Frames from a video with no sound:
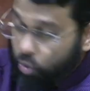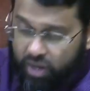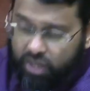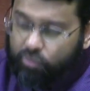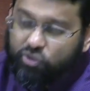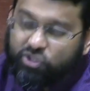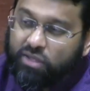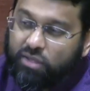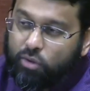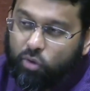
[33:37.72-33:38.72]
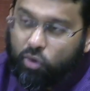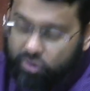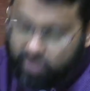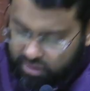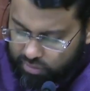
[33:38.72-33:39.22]
Abu Jandal heard
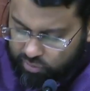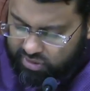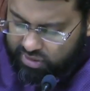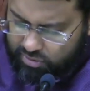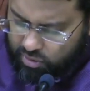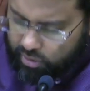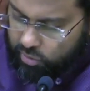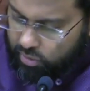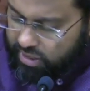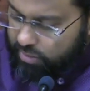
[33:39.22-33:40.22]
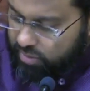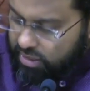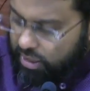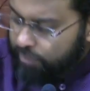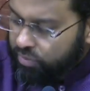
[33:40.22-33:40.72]
that the Muslims are in
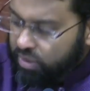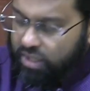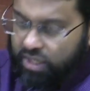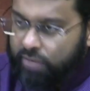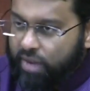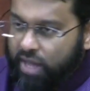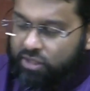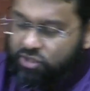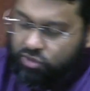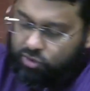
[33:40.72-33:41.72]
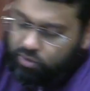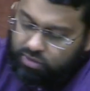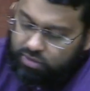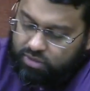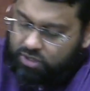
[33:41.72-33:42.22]
Hudaybiyah, he managed to
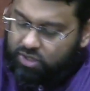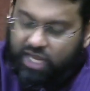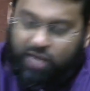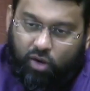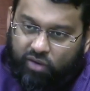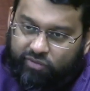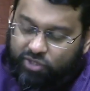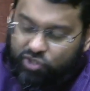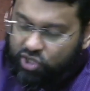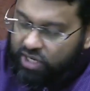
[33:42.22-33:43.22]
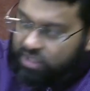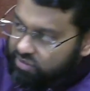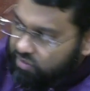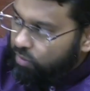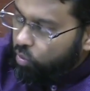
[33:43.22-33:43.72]
take off the chains
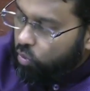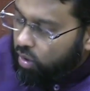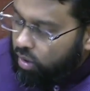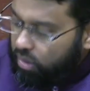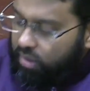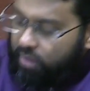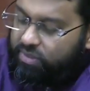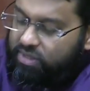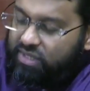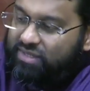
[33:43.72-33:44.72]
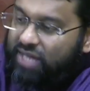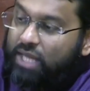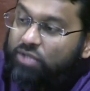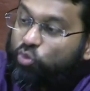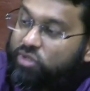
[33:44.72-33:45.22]
from the wall, but his
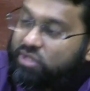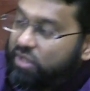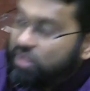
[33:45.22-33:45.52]
hands were still in